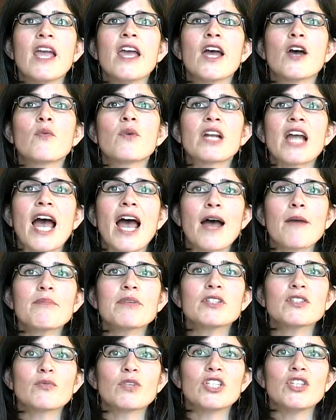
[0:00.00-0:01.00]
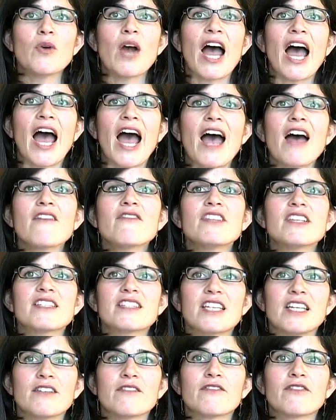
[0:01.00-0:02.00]
And what happens when you have
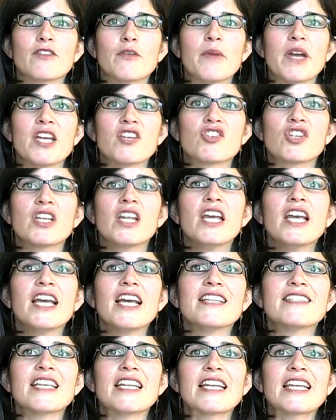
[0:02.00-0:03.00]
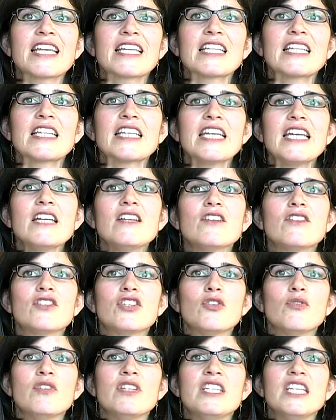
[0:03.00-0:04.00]
this inflammation is that it can lead
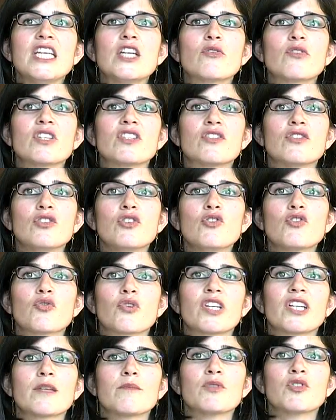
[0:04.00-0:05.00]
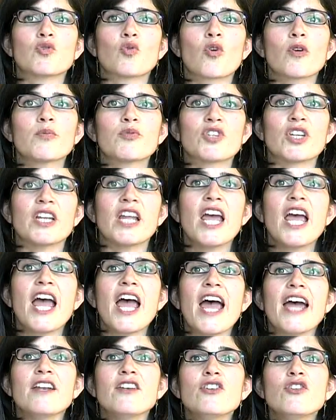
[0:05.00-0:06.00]
to decreased nutrient absorption
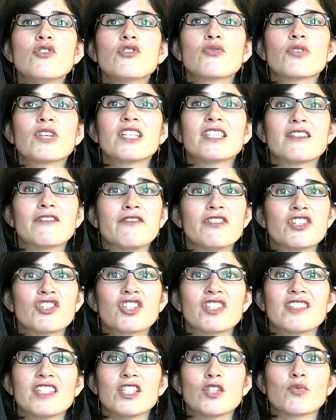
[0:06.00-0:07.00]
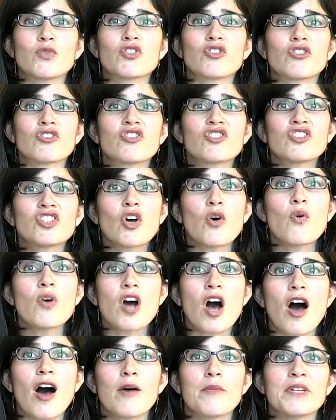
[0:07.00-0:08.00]
and nutrient deficiencies, which are so
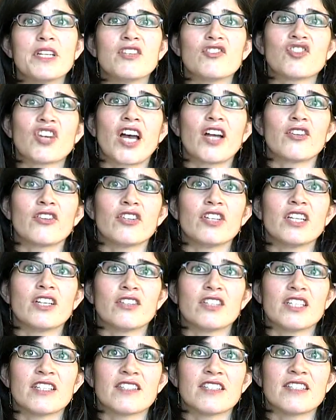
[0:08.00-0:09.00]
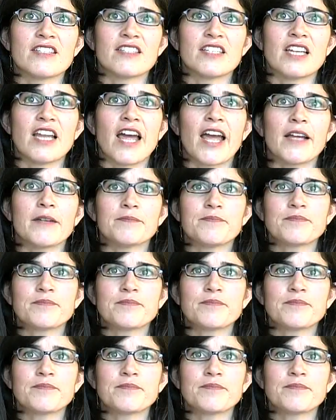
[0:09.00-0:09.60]
common in childhood illnesses today.